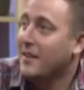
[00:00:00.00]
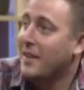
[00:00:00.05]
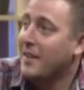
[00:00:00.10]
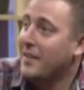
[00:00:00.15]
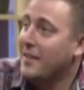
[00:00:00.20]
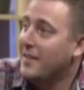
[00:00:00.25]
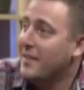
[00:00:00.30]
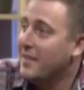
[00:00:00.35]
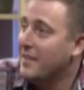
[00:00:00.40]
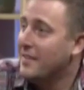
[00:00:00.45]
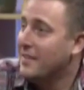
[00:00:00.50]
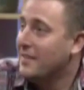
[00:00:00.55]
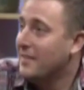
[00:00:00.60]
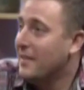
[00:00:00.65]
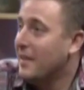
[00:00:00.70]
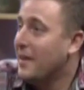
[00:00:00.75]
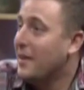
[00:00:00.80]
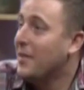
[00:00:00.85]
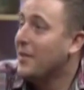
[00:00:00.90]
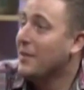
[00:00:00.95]
Kate,
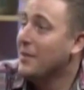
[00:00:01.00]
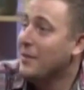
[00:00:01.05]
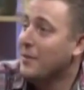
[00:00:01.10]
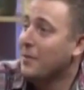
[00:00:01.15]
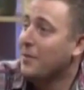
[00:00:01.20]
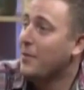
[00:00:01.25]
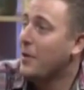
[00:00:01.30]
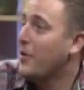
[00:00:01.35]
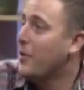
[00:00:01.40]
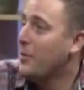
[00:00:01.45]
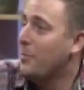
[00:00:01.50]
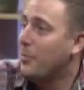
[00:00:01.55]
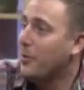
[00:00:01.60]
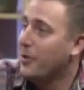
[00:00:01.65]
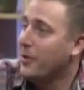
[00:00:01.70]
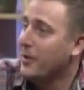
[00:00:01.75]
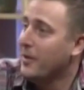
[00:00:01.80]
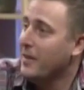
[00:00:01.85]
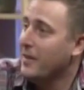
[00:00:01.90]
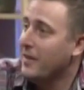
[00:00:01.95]
I think you're very
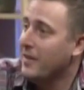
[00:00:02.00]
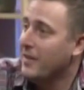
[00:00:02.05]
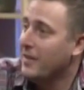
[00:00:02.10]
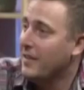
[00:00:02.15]
pretty.